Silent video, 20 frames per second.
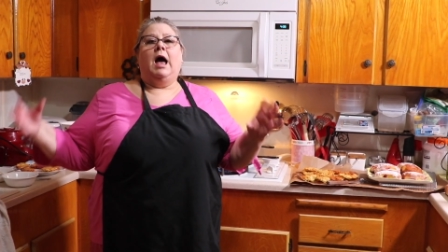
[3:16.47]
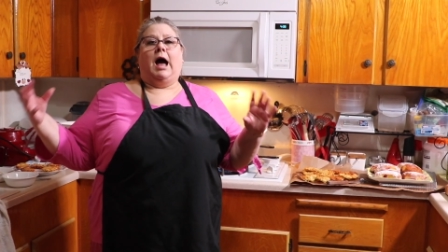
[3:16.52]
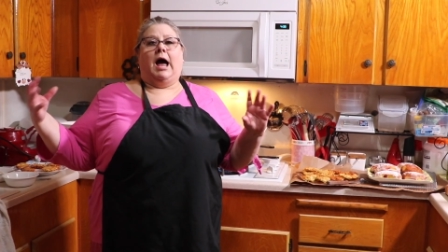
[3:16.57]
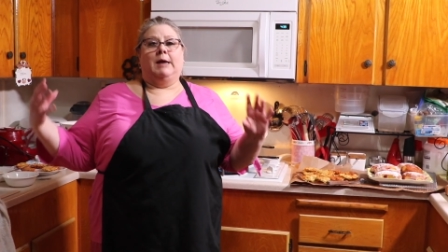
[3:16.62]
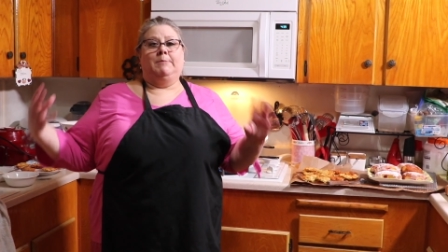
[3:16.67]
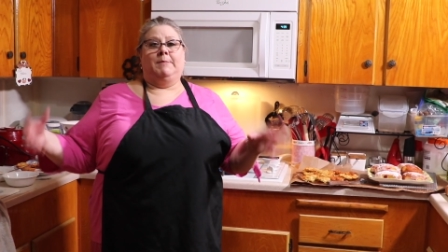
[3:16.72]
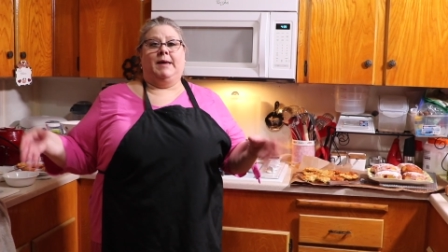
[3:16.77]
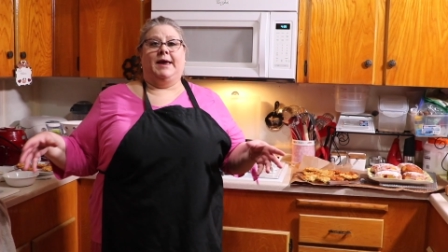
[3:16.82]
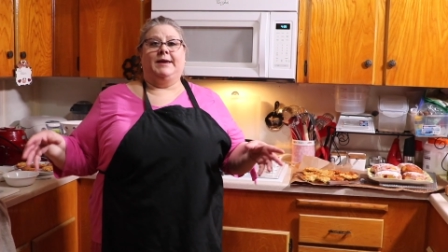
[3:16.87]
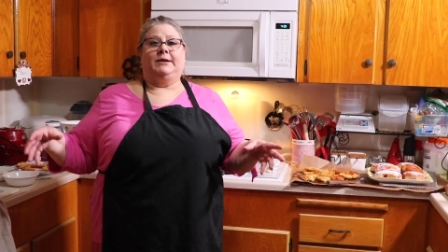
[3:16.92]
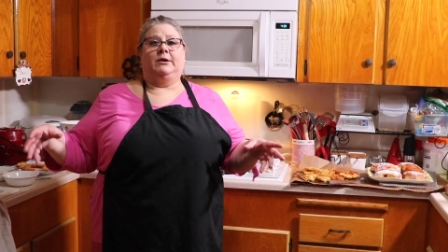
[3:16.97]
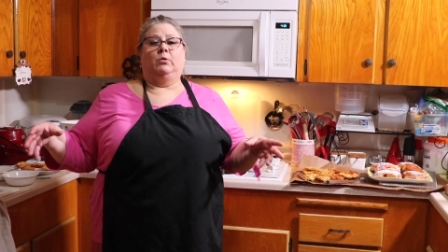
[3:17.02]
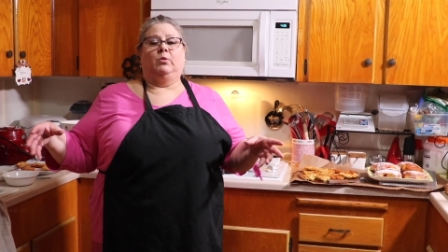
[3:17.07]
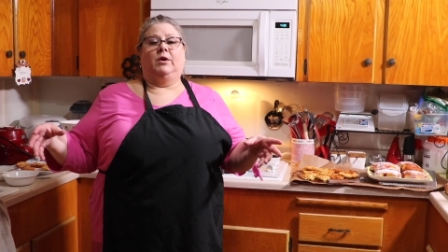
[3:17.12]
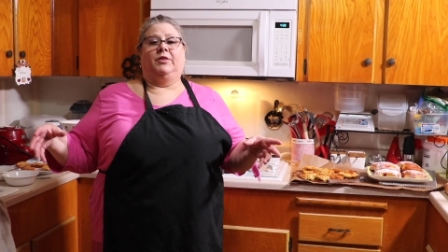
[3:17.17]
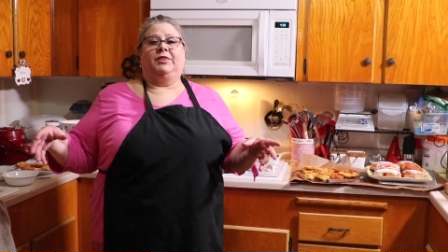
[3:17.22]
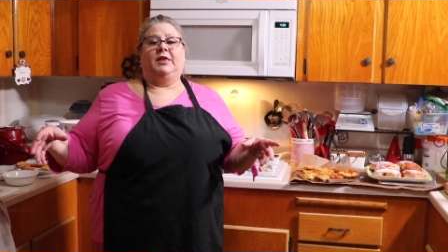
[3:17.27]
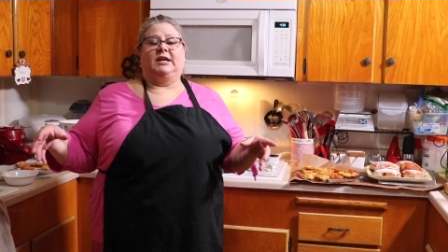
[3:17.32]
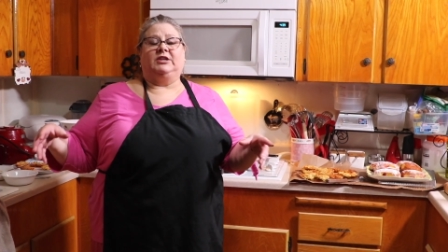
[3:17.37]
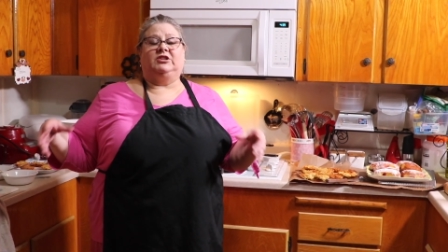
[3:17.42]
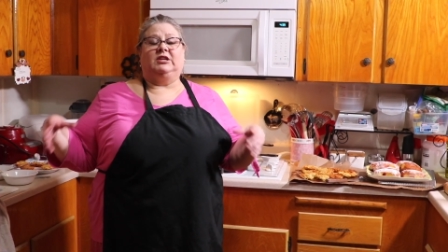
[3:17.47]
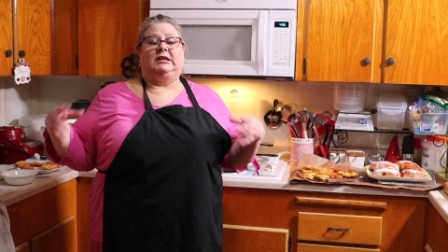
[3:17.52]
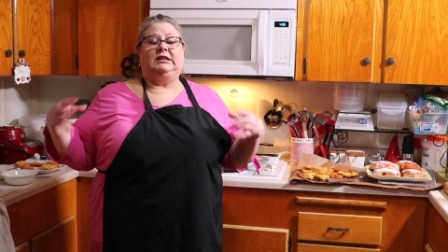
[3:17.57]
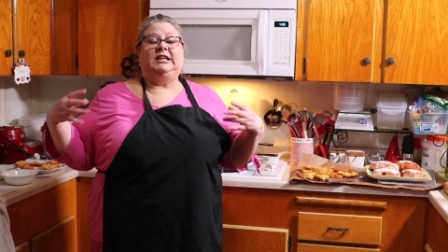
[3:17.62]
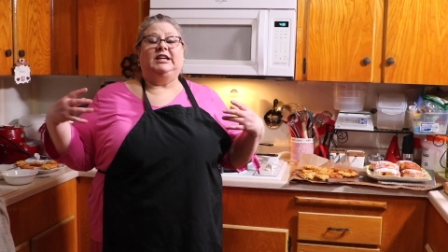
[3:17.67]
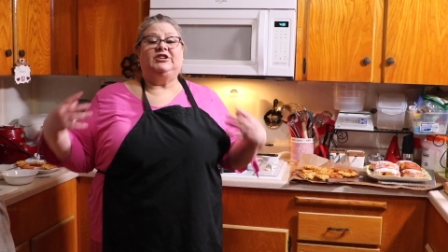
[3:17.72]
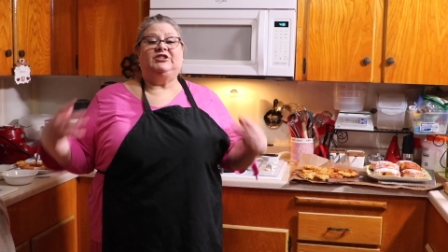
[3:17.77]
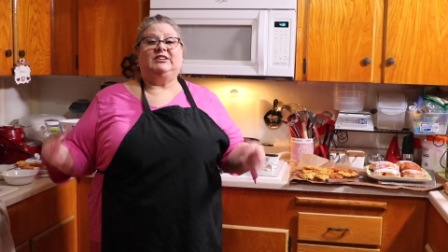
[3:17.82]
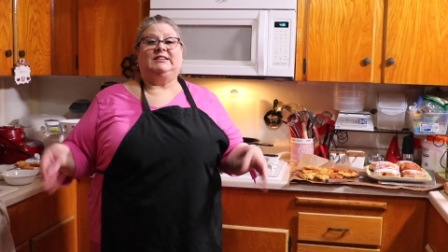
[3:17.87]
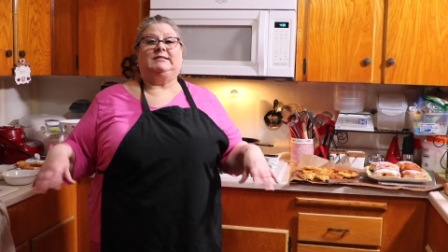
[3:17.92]
I made it with a
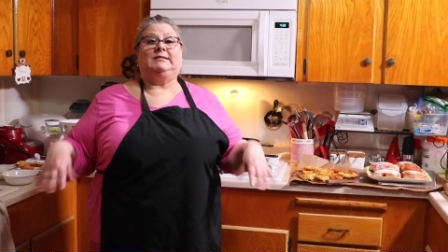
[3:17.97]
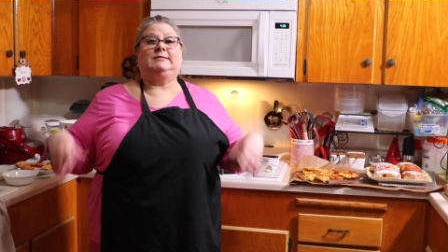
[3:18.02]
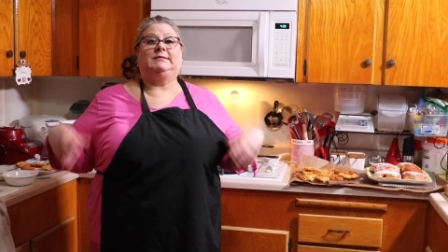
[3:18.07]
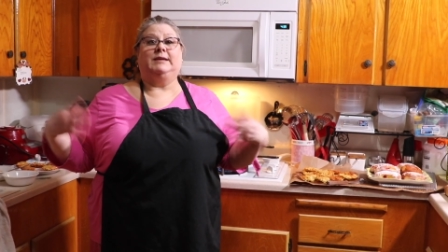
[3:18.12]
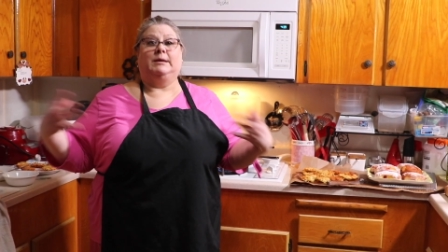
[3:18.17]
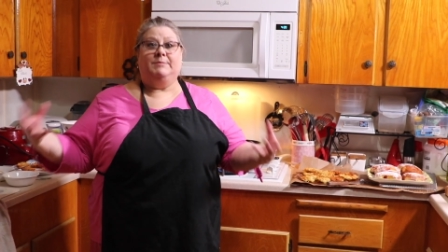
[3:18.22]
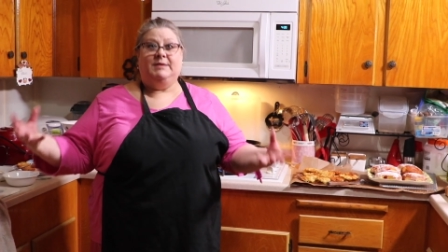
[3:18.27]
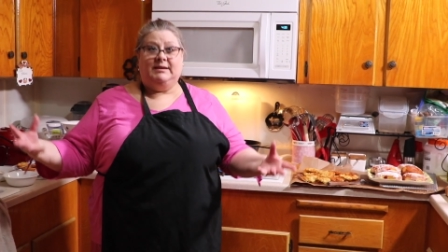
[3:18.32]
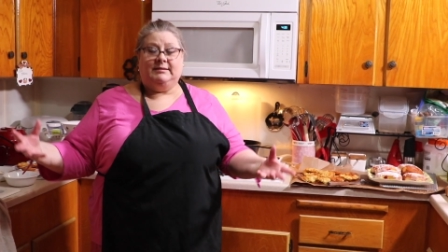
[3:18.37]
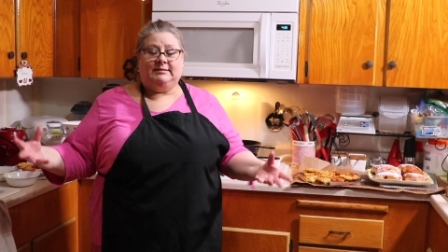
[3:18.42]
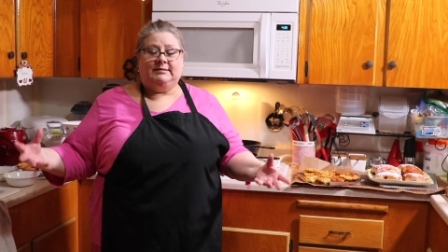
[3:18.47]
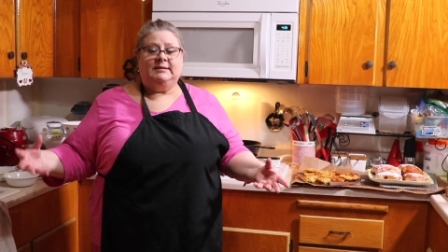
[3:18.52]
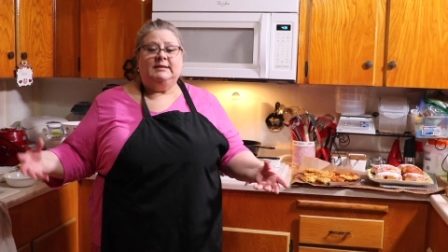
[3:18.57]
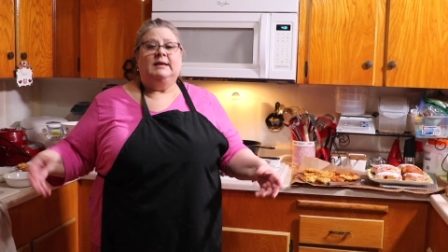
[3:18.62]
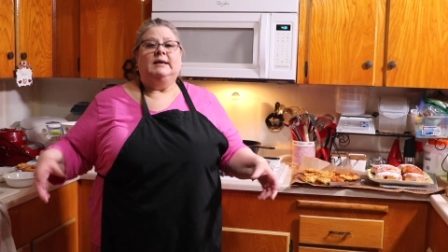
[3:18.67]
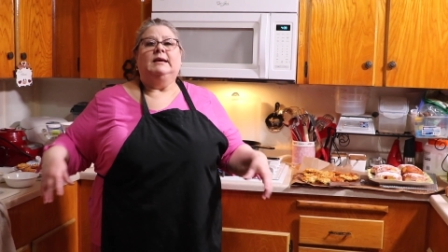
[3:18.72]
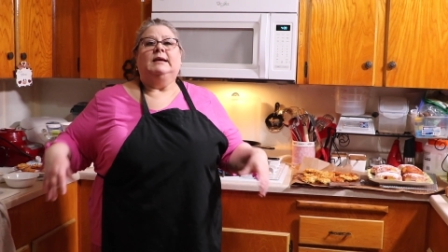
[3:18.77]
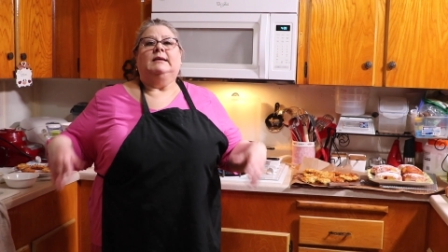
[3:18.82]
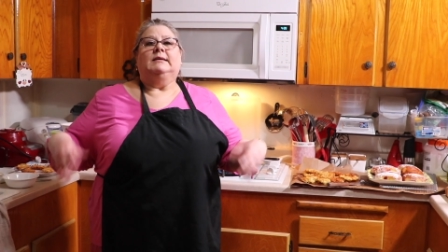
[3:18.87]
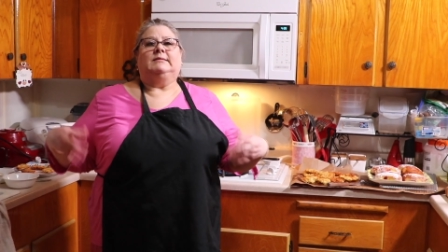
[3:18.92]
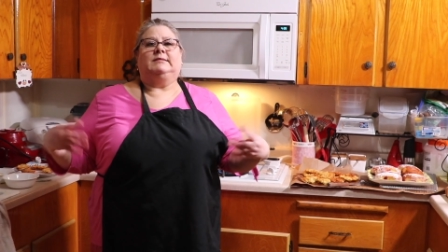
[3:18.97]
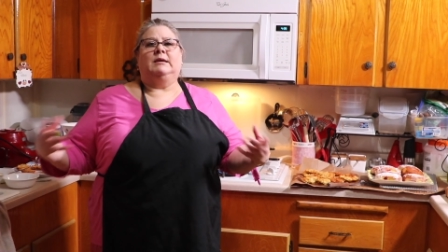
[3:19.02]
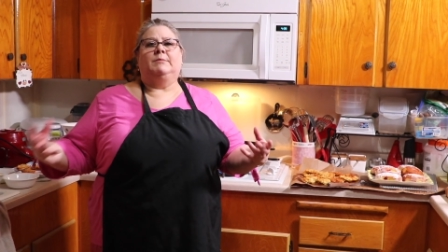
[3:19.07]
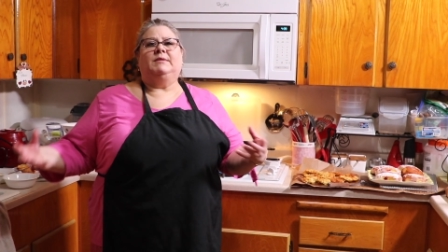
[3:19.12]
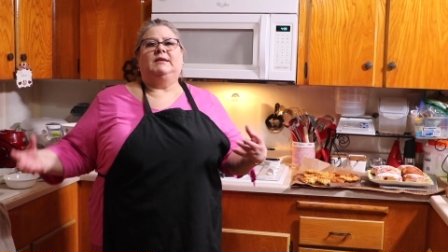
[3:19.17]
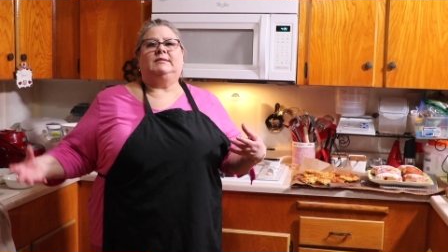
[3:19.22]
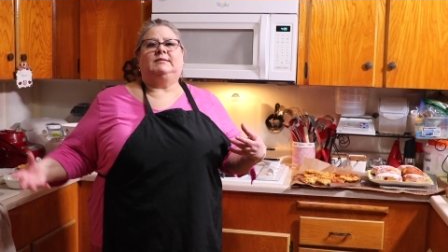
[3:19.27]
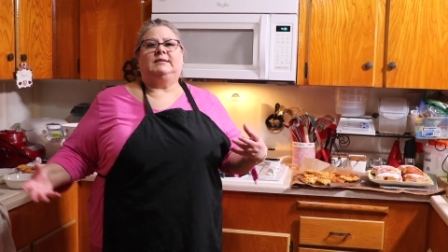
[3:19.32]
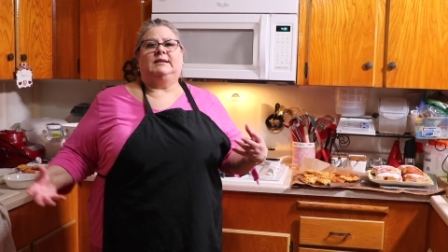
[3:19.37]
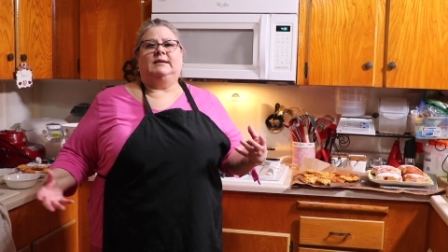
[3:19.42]
delicious hummus.
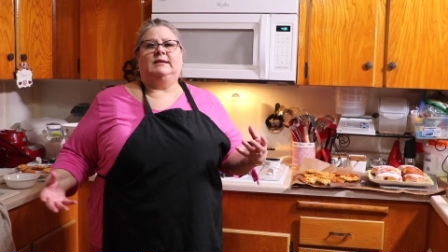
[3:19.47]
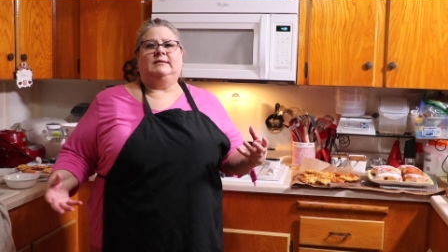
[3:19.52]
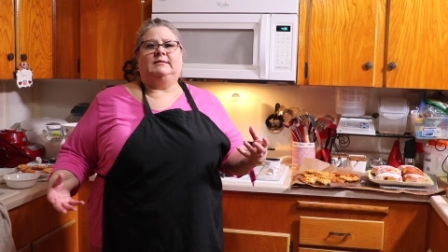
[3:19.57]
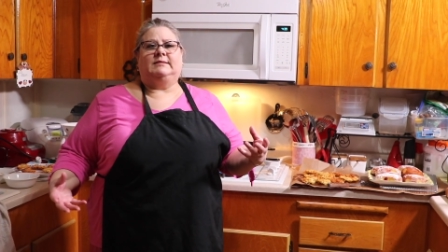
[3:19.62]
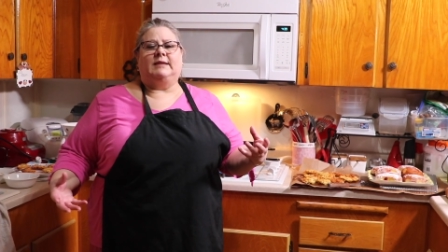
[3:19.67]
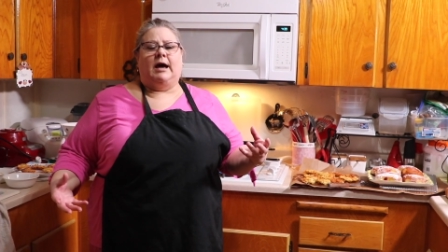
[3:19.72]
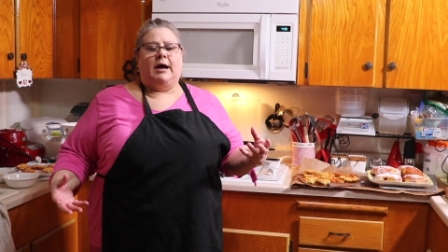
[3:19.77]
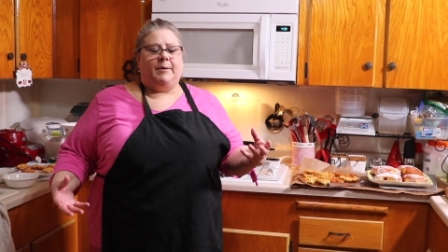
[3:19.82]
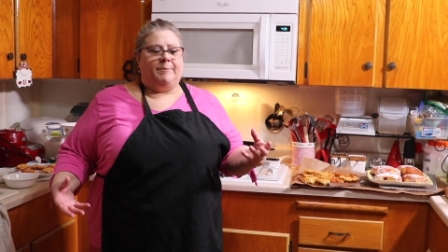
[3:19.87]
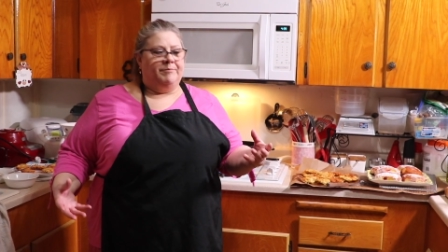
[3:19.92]
Hummus is